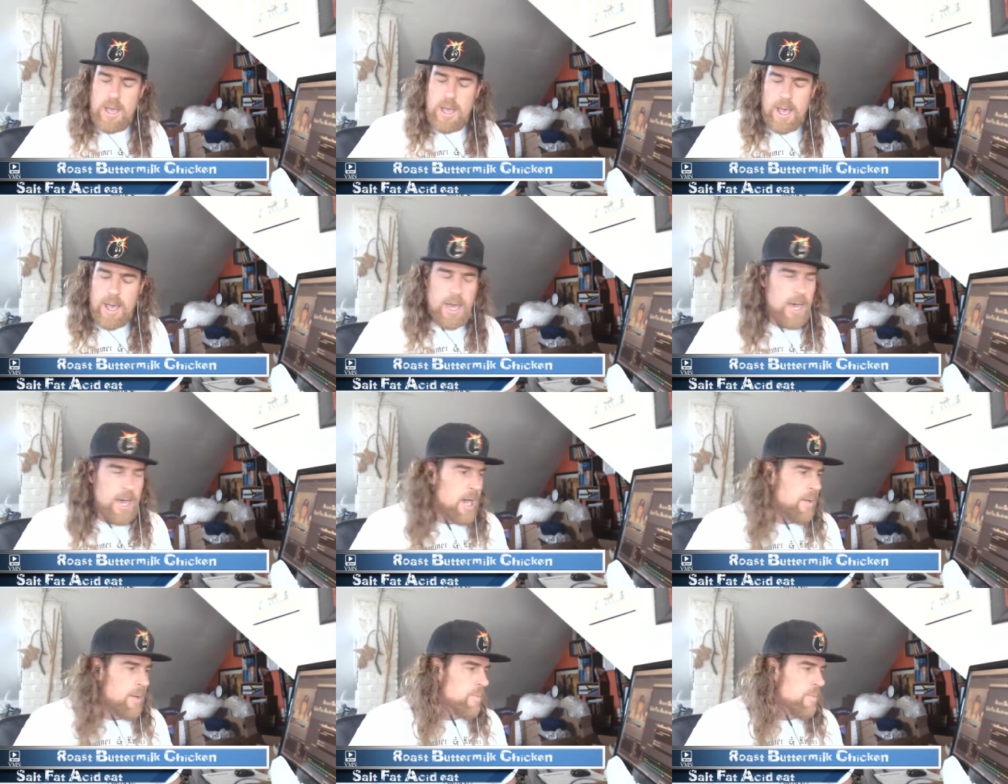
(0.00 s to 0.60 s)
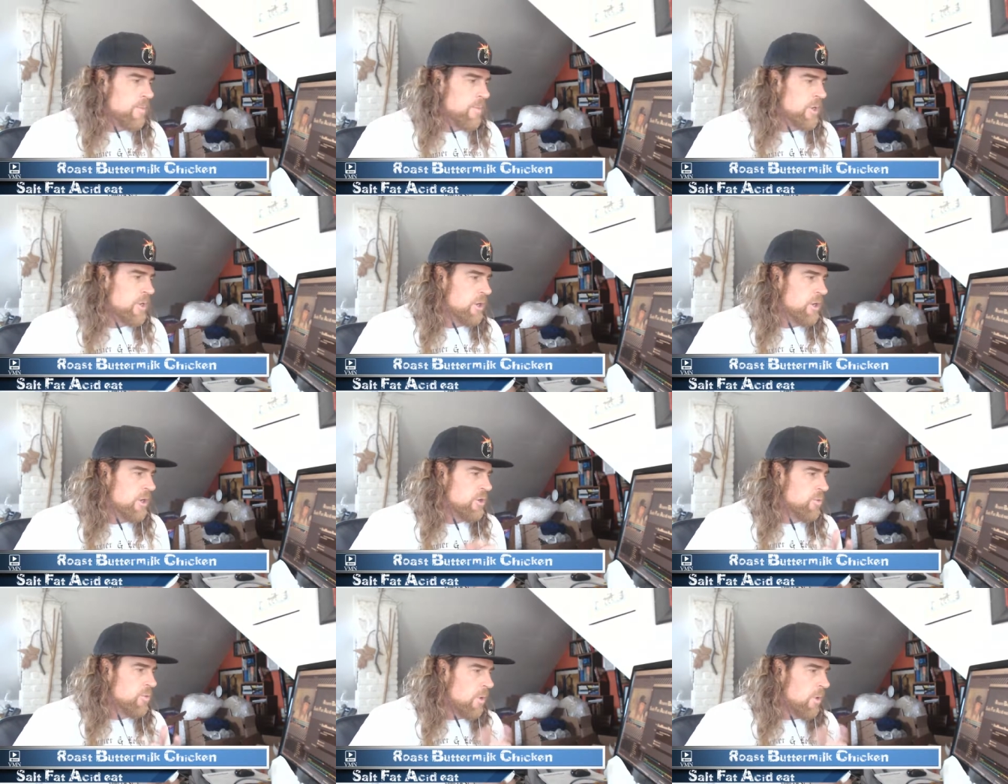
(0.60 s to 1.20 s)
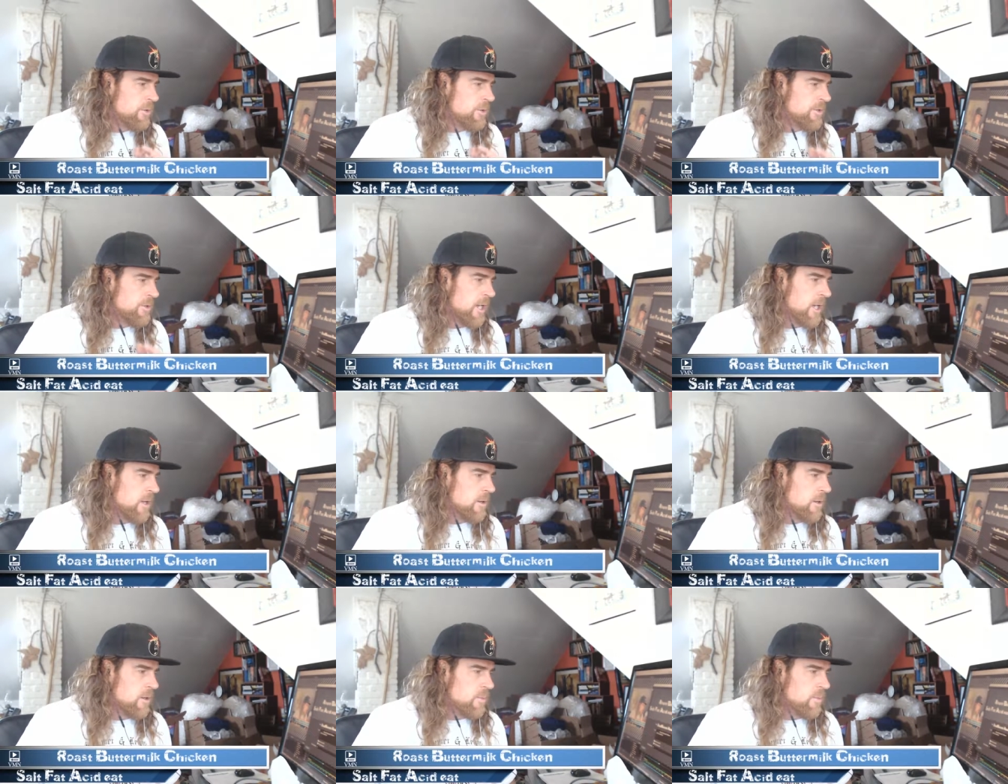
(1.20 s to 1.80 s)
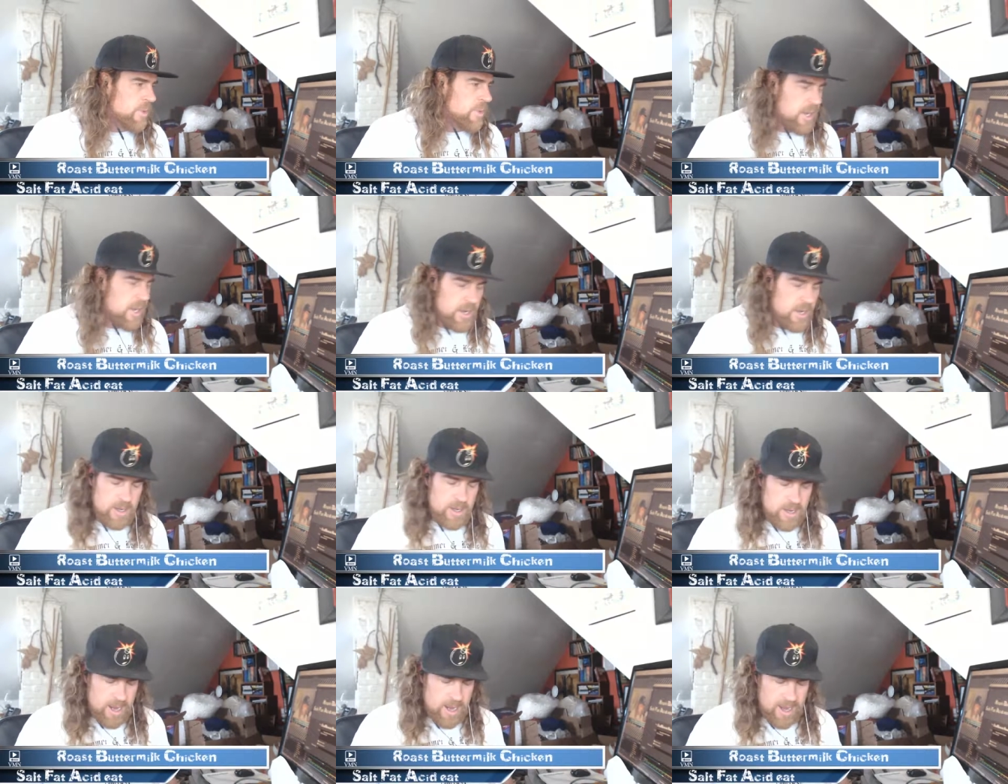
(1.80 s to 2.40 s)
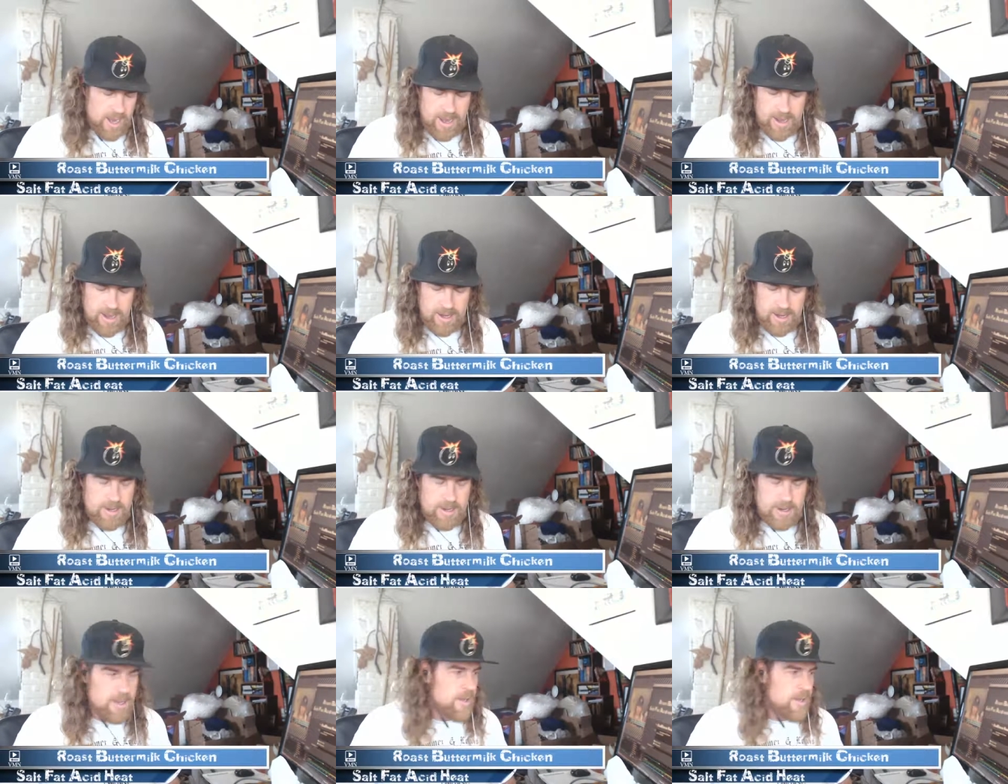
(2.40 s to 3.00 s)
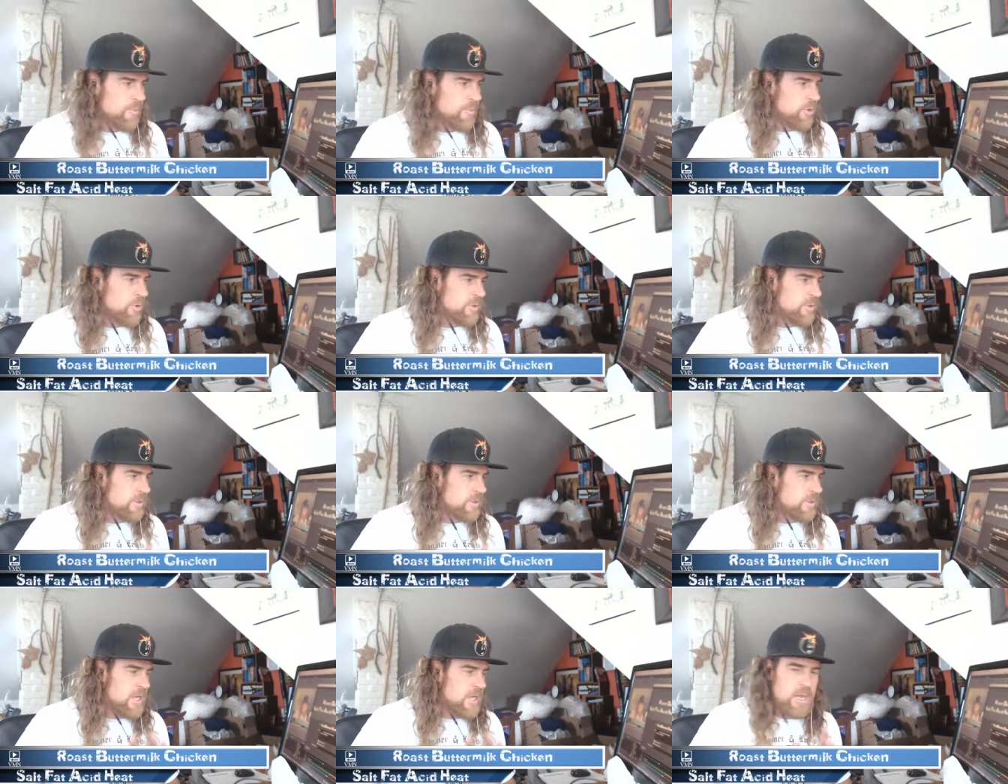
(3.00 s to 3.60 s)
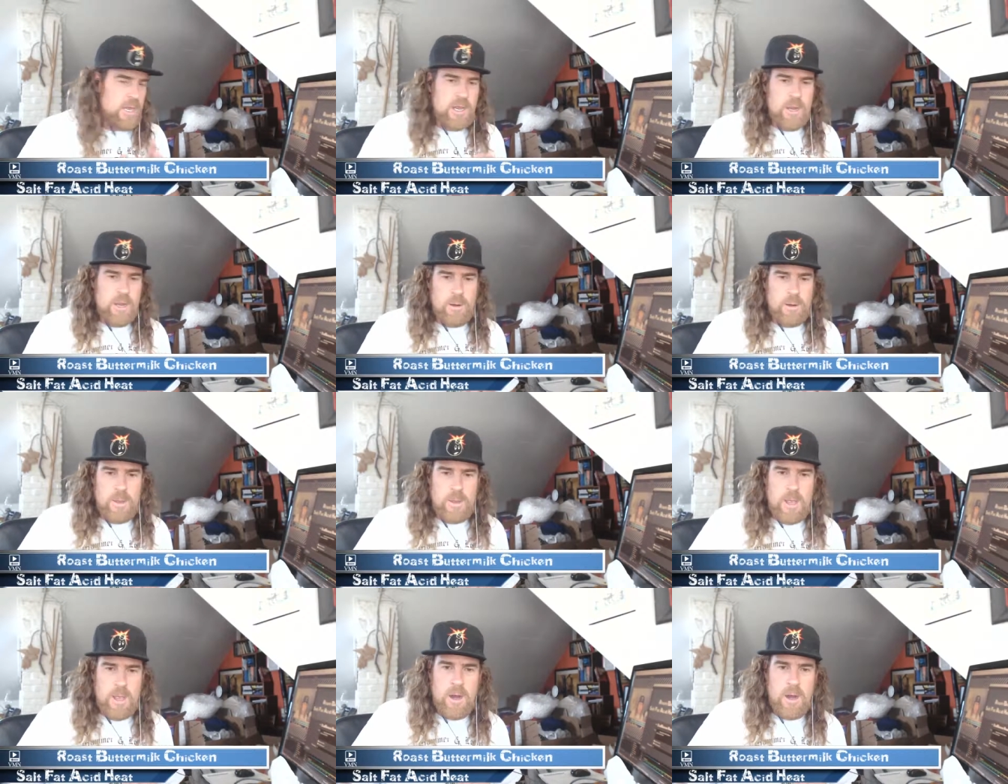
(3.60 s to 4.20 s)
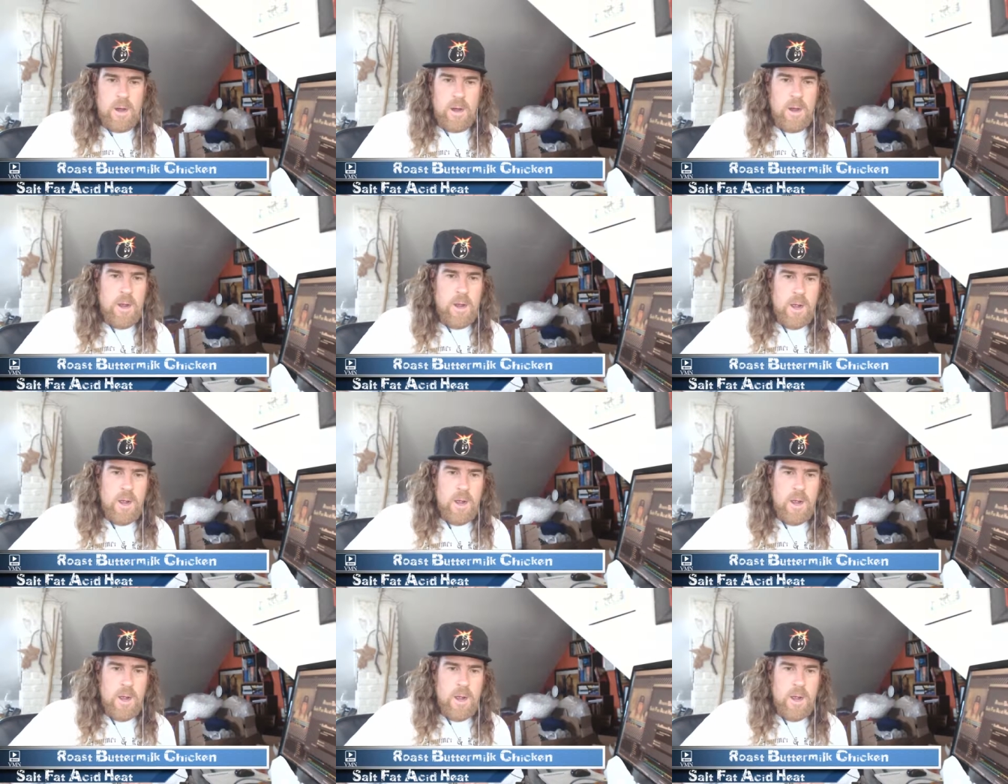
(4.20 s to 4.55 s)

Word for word: Um, you know, you rotate a little bit and um, reduce heat here and there.